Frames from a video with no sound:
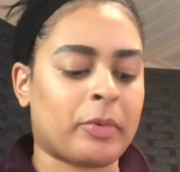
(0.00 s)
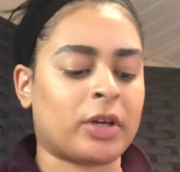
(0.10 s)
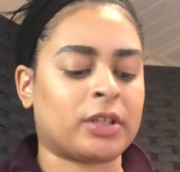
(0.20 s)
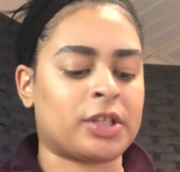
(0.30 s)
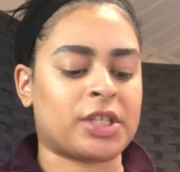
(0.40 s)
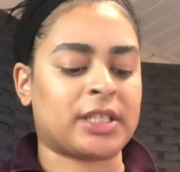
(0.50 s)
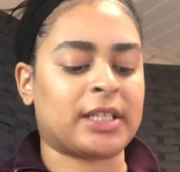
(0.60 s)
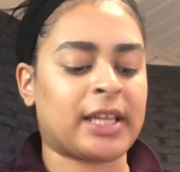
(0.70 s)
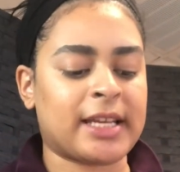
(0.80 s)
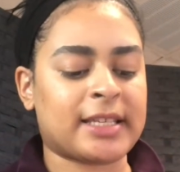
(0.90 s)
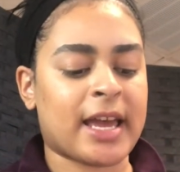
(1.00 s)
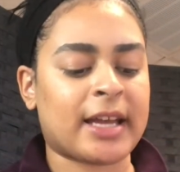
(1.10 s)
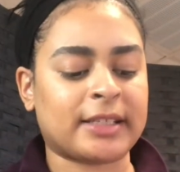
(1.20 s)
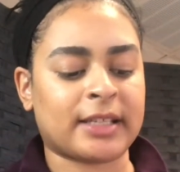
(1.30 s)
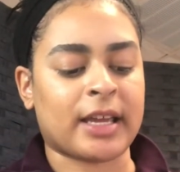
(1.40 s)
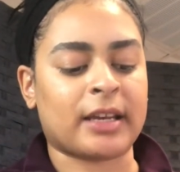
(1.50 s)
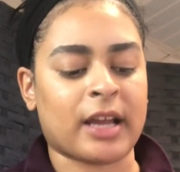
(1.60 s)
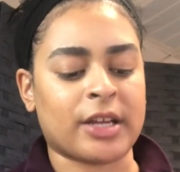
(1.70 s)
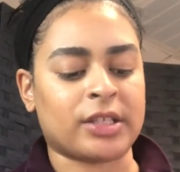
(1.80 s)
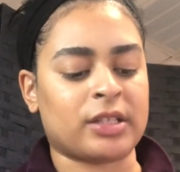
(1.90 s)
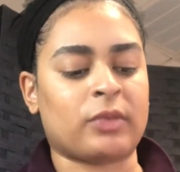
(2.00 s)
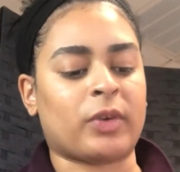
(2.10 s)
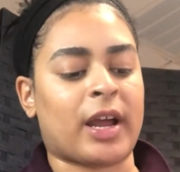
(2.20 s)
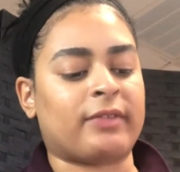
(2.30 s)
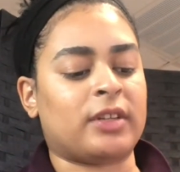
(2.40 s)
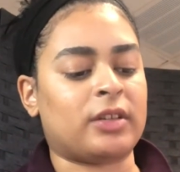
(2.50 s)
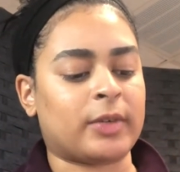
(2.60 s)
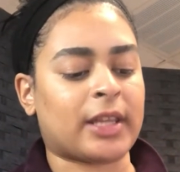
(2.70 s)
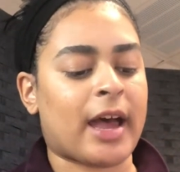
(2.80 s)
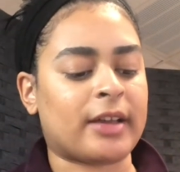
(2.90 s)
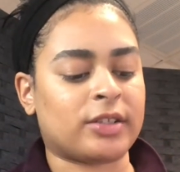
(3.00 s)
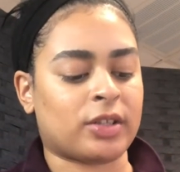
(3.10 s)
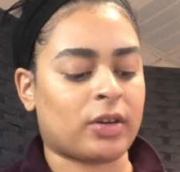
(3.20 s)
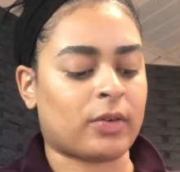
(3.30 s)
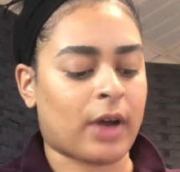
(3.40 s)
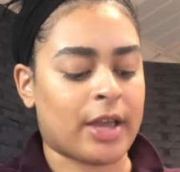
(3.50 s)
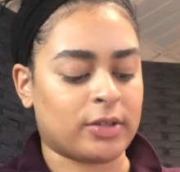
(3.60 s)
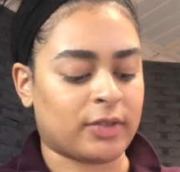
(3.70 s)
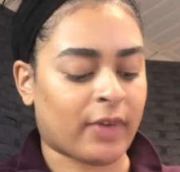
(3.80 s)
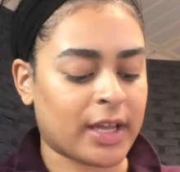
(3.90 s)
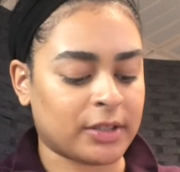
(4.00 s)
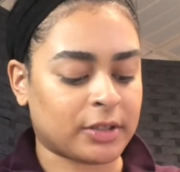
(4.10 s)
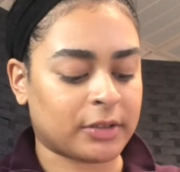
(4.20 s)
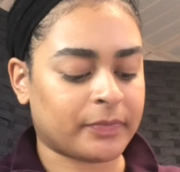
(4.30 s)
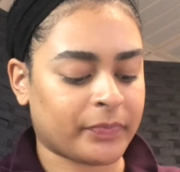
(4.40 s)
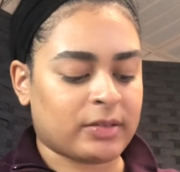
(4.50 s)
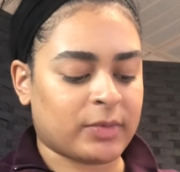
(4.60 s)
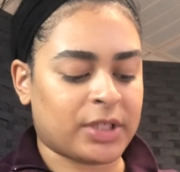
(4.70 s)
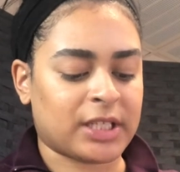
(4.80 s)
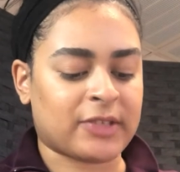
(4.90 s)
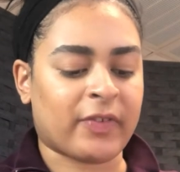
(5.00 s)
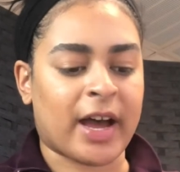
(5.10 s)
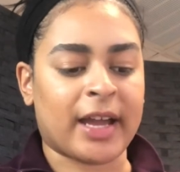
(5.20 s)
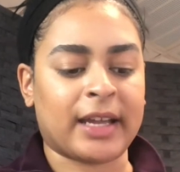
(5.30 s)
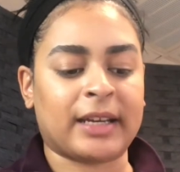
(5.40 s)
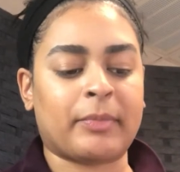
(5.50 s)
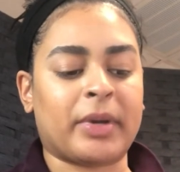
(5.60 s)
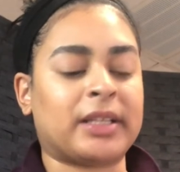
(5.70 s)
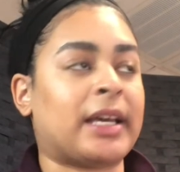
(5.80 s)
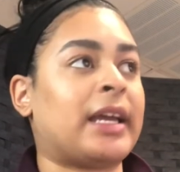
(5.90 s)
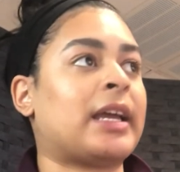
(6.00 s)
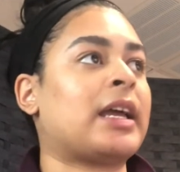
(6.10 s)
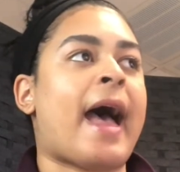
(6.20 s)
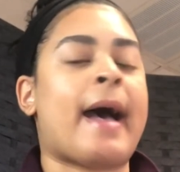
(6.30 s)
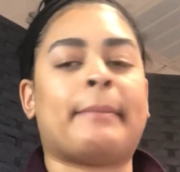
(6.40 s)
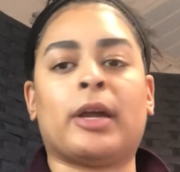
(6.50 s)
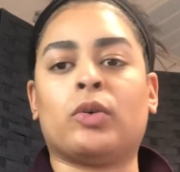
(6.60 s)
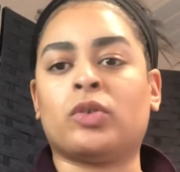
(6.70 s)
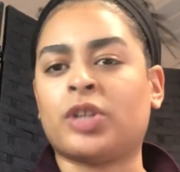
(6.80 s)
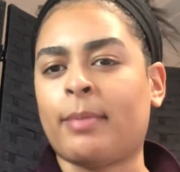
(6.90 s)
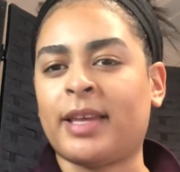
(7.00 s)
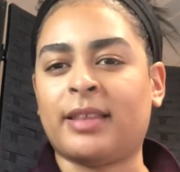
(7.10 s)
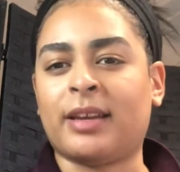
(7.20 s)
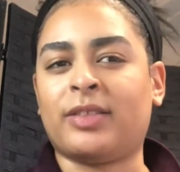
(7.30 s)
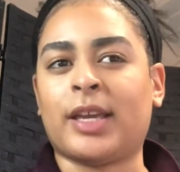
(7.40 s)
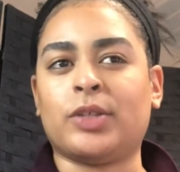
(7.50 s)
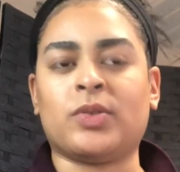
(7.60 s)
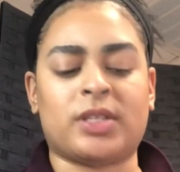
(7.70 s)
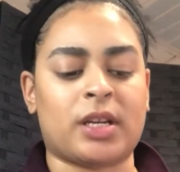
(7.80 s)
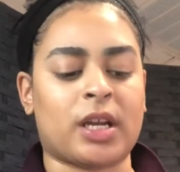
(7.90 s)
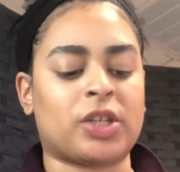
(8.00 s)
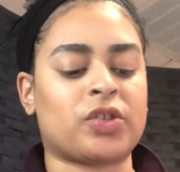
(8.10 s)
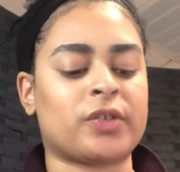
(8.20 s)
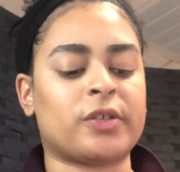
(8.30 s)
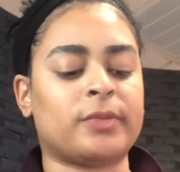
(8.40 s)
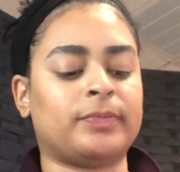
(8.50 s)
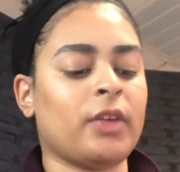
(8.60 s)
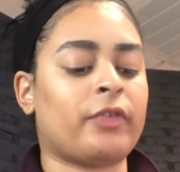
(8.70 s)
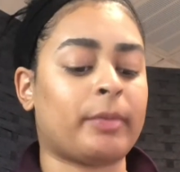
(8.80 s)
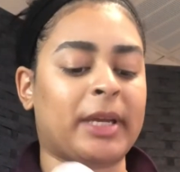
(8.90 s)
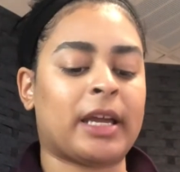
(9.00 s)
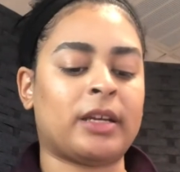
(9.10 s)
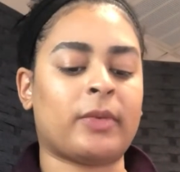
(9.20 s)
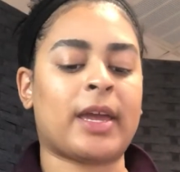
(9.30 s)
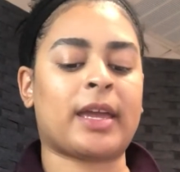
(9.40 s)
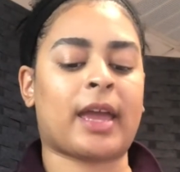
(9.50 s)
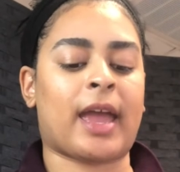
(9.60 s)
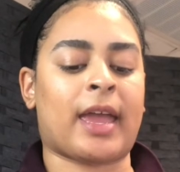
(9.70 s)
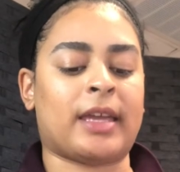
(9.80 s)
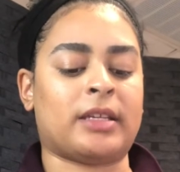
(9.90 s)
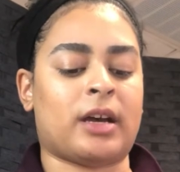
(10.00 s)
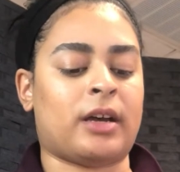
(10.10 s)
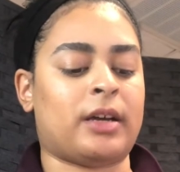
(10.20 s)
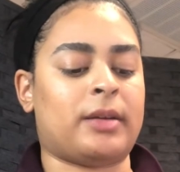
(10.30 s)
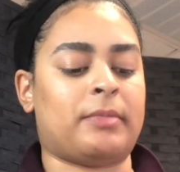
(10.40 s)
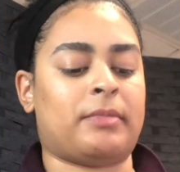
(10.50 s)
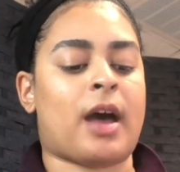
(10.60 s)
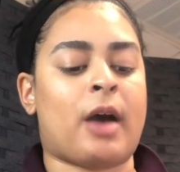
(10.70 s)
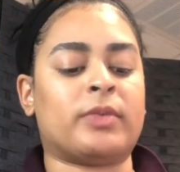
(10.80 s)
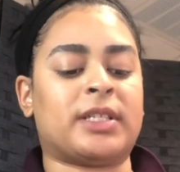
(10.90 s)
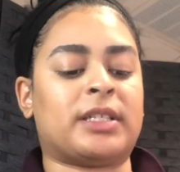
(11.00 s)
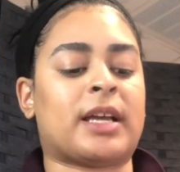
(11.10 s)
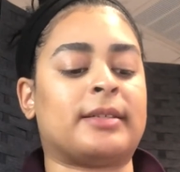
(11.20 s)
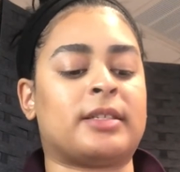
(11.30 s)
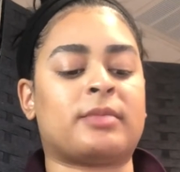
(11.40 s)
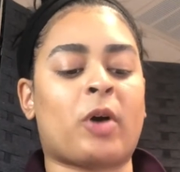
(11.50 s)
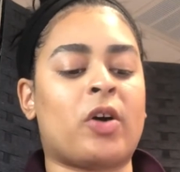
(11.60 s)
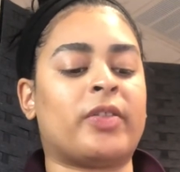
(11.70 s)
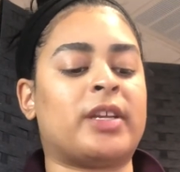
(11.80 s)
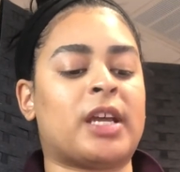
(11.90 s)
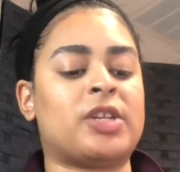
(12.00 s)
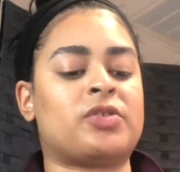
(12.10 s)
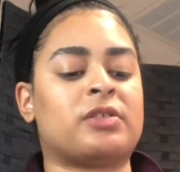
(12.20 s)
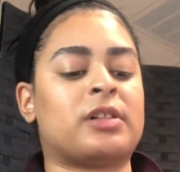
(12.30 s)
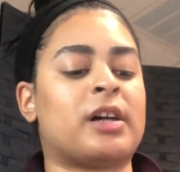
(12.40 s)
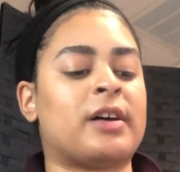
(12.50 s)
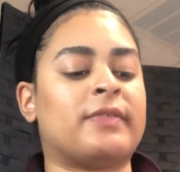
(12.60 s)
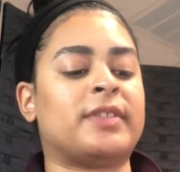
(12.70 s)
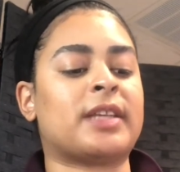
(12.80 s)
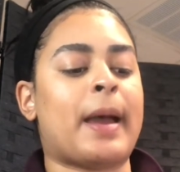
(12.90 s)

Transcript: are allergic to latex and I just didn't want to have to deal with that. So I use vinyl, which is fine. But like at my old job, I think they use nitrile for me anyway. And I was a size small on the nitrile gloves,